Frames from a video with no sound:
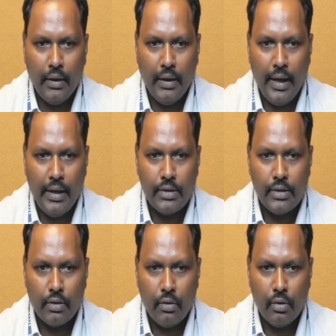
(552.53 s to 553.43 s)
A is
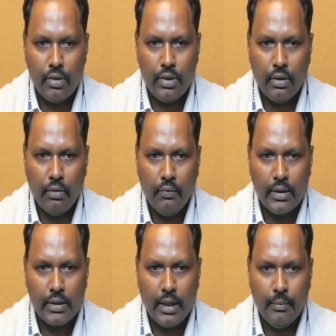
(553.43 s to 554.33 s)
equal to 0
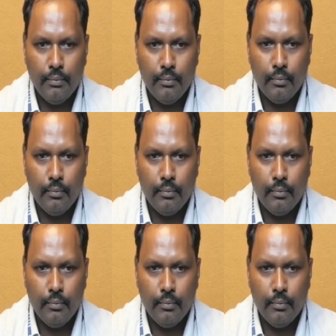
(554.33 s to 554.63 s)
first time,